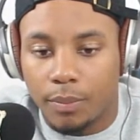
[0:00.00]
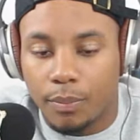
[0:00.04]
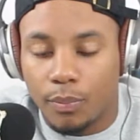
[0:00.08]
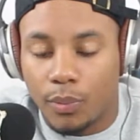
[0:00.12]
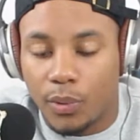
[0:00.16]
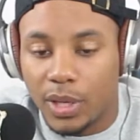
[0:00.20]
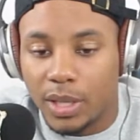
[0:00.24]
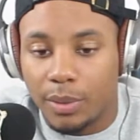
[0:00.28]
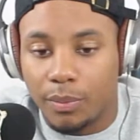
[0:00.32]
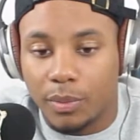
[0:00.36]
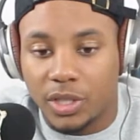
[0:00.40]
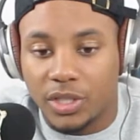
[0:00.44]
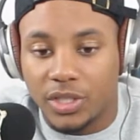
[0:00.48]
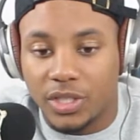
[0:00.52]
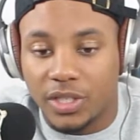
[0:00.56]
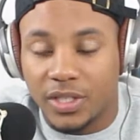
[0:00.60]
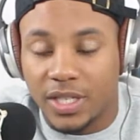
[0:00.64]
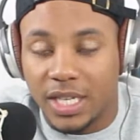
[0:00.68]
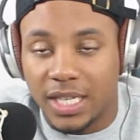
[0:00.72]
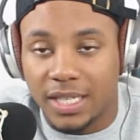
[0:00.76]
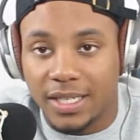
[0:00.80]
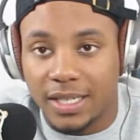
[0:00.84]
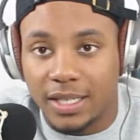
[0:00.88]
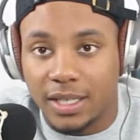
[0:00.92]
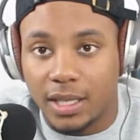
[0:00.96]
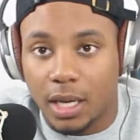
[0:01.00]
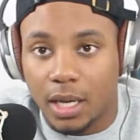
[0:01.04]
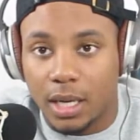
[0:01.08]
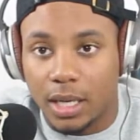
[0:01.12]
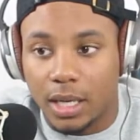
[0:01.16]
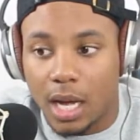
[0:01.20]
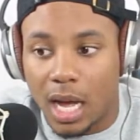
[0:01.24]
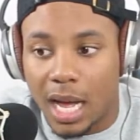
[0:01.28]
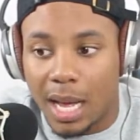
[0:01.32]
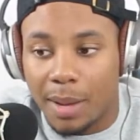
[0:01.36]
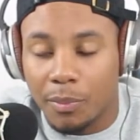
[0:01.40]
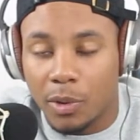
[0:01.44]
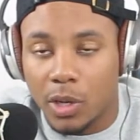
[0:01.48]
pretty much just gets it done.
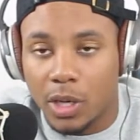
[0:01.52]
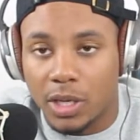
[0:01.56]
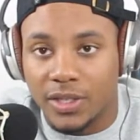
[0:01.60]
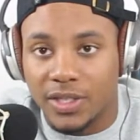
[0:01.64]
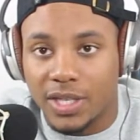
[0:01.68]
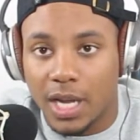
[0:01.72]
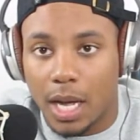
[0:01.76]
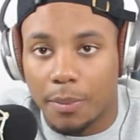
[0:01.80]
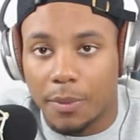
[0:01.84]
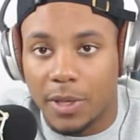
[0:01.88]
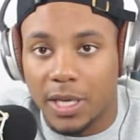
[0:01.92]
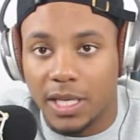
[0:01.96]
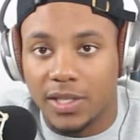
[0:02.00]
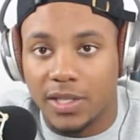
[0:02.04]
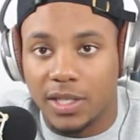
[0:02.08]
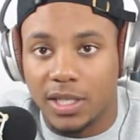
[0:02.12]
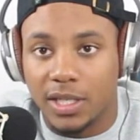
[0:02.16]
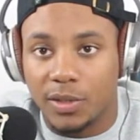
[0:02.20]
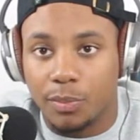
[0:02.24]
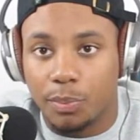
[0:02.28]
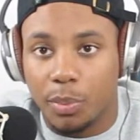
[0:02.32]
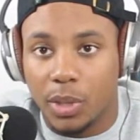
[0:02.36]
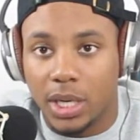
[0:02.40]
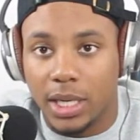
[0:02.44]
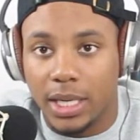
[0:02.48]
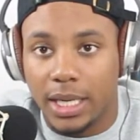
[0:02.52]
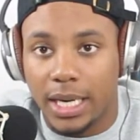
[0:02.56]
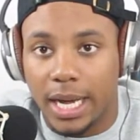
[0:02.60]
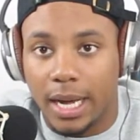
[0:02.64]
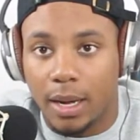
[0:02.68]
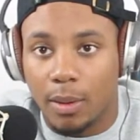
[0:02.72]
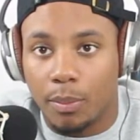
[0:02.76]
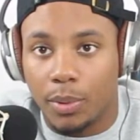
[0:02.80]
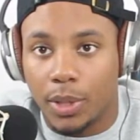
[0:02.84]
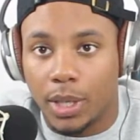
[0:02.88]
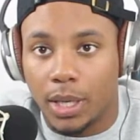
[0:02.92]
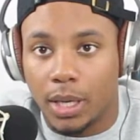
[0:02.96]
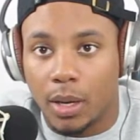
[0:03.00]
I'm going to stop kissing his butt
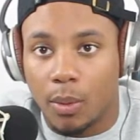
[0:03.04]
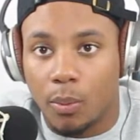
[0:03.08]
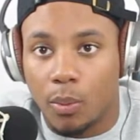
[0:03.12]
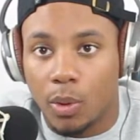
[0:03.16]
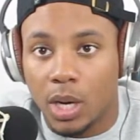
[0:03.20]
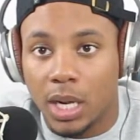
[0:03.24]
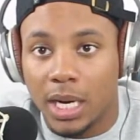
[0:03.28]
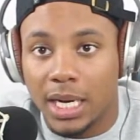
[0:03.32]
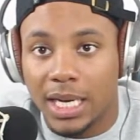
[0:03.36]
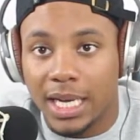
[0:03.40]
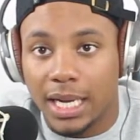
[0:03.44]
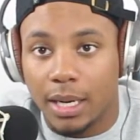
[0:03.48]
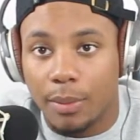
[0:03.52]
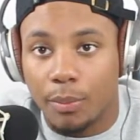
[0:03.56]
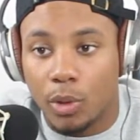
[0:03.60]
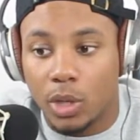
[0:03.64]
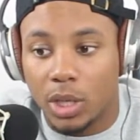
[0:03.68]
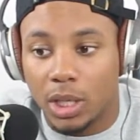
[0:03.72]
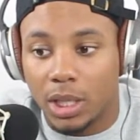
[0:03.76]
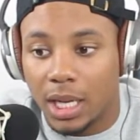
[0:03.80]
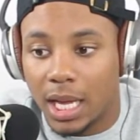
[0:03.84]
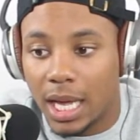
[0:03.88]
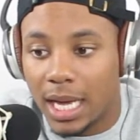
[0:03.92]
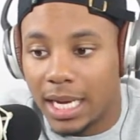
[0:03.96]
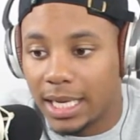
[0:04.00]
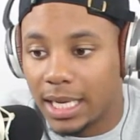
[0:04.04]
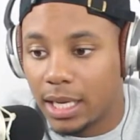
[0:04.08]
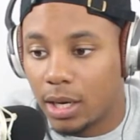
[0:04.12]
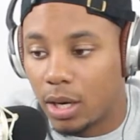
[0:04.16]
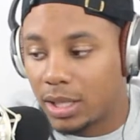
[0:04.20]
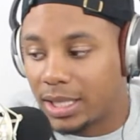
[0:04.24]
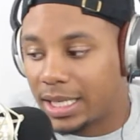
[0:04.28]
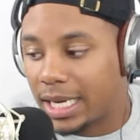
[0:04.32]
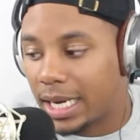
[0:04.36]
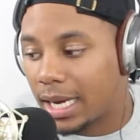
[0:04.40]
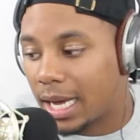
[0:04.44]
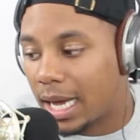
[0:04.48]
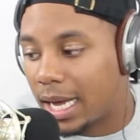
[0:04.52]
now, but we're going to get him on the line, get our
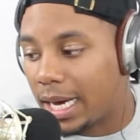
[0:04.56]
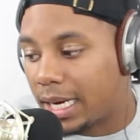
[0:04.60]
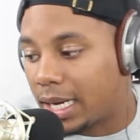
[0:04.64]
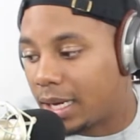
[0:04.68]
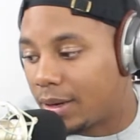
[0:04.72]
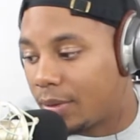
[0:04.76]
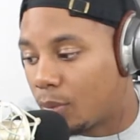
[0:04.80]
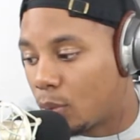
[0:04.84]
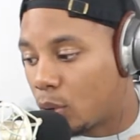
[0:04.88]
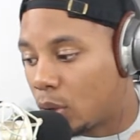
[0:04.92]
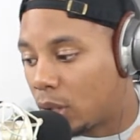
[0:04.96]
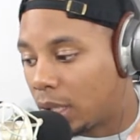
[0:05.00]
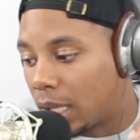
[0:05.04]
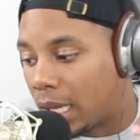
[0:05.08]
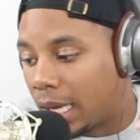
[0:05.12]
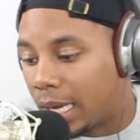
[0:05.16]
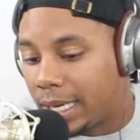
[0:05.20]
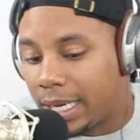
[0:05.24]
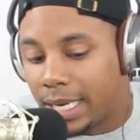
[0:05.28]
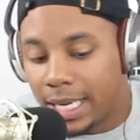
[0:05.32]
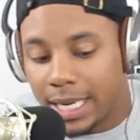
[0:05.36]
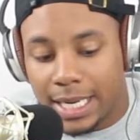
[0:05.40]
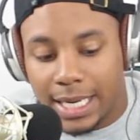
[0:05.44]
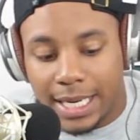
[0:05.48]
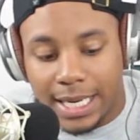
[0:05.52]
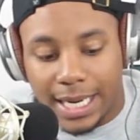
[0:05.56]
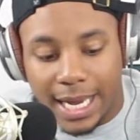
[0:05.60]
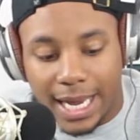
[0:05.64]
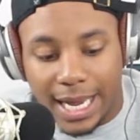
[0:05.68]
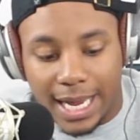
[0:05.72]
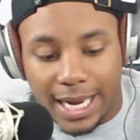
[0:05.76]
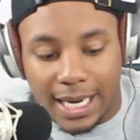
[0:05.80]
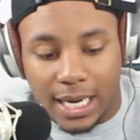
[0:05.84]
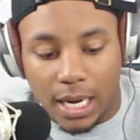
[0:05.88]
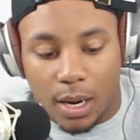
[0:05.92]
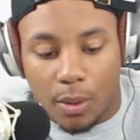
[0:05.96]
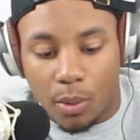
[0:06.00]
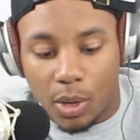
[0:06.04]
tech guy to get him on the line,
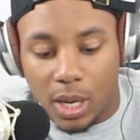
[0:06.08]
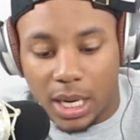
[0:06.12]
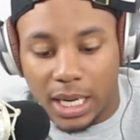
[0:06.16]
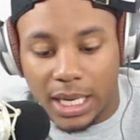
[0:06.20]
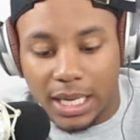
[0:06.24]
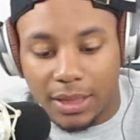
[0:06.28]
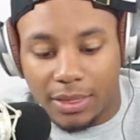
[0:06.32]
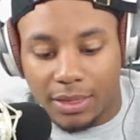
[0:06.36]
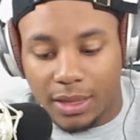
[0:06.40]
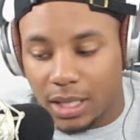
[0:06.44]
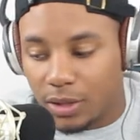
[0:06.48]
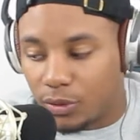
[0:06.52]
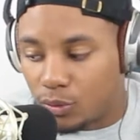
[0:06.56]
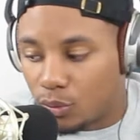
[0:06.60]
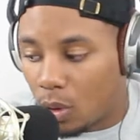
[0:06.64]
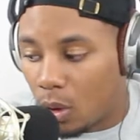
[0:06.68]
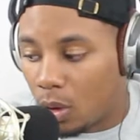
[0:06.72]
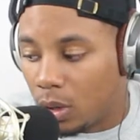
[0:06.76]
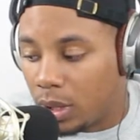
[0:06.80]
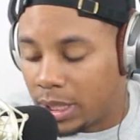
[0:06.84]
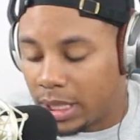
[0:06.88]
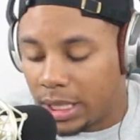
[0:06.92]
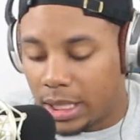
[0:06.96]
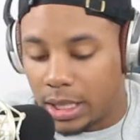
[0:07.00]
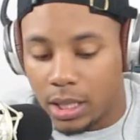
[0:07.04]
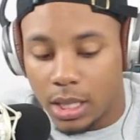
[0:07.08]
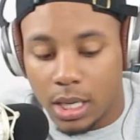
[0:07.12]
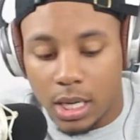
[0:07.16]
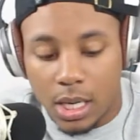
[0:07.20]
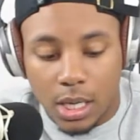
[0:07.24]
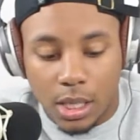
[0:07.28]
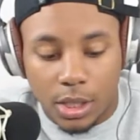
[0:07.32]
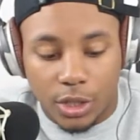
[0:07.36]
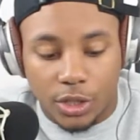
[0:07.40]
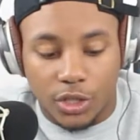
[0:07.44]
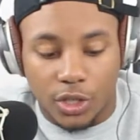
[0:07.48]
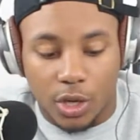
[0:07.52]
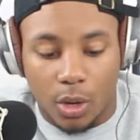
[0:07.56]
and we're going to get things rolling here.
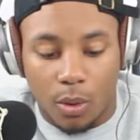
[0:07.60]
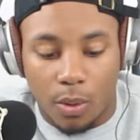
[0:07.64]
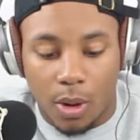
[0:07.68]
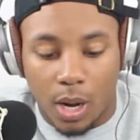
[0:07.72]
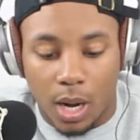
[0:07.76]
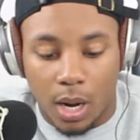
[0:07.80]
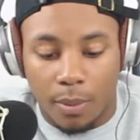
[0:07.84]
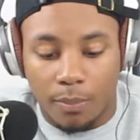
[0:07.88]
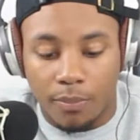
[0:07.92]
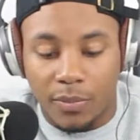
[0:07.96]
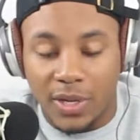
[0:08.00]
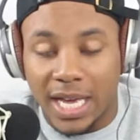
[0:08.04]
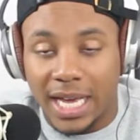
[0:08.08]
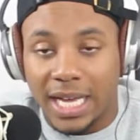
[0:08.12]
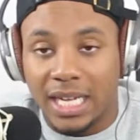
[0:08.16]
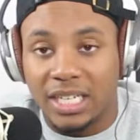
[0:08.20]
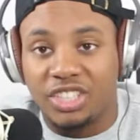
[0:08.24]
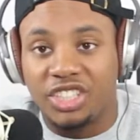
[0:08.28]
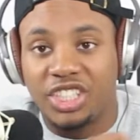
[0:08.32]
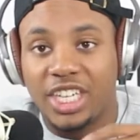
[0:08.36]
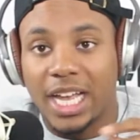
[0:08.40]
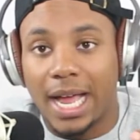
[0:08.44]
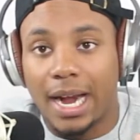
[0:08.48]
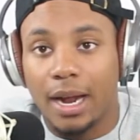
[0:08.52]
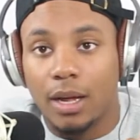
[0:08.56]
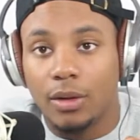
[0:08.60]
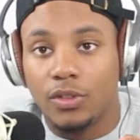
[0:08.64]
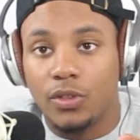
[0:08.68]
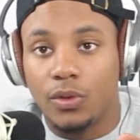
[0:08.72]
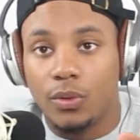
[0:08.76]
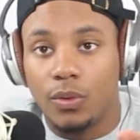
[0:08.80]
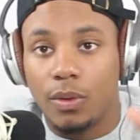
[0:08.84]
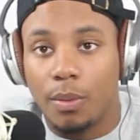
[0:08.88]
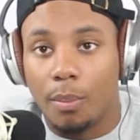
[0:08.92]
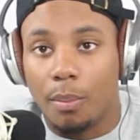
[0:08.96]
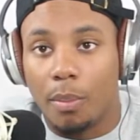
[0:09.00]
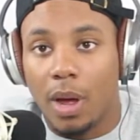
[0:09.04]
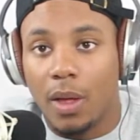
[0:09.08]
So, and shout out to
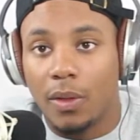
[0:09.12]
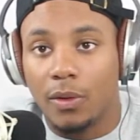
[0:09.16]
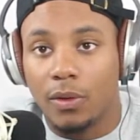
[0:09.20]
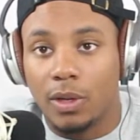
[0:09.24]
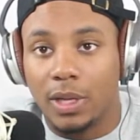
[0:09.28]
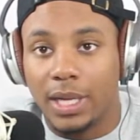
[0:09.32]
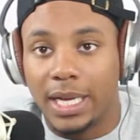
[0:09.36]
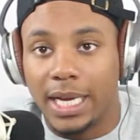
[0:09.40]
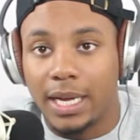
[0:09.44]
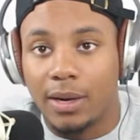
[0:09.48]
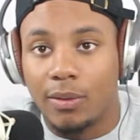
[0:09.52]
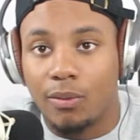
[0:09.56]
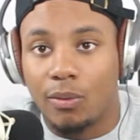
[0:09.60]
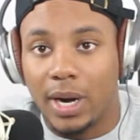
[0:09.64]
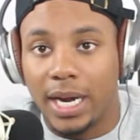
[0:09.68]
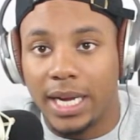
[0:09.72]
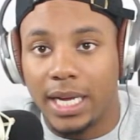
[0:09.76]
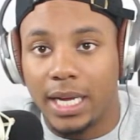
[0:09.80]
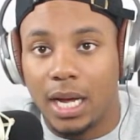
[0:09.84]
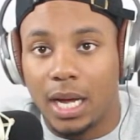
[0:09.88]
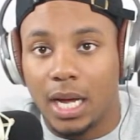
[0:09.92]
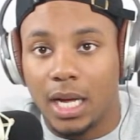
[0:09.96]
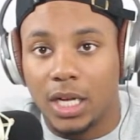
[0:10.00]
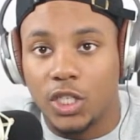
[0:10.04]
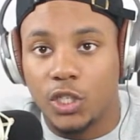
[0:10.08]
the motherland, right?